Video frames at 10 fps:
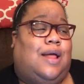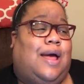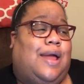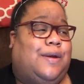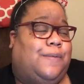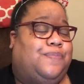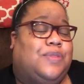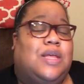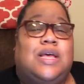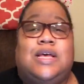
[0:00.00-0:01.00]
Lionel.
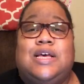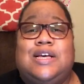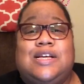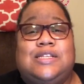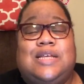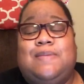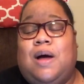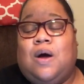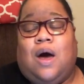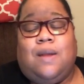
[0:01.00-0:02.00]
Tell him
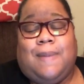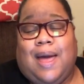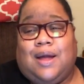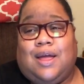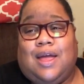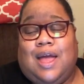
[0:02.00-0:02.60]
I'll call him back.